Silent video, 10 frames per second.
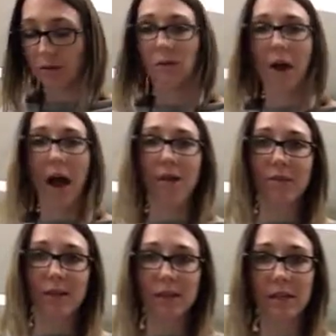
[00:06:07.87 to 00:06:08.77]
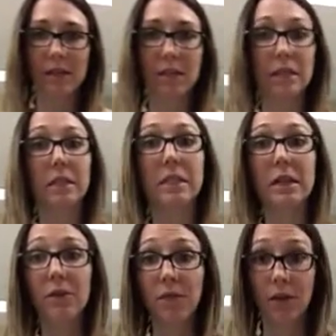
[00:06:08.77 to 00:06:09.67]
So obviously the
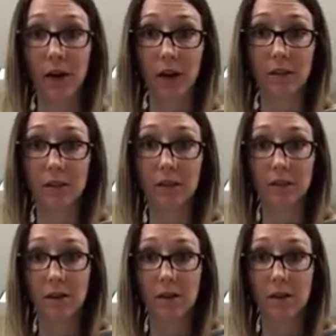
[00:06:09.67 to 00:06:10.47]
difference